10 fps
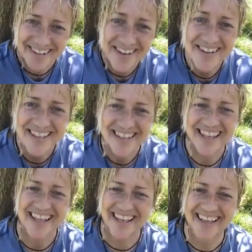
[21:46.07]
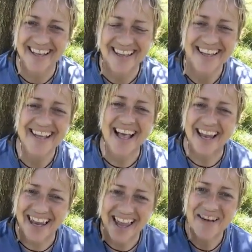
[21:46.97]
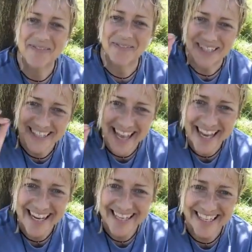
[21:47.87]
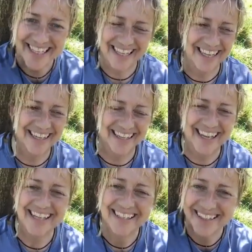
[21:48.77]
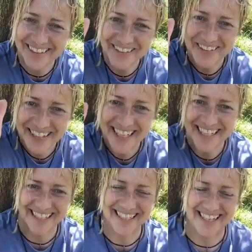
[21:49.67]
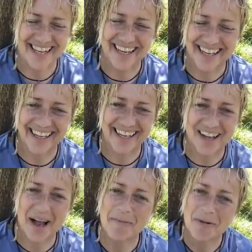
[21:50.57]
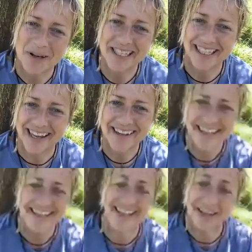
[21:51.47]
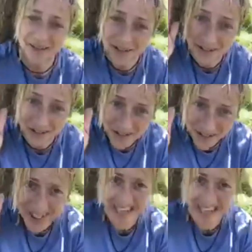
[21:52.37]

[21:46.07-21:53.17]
truth, Love is energy, it's source energy. And what is light? Source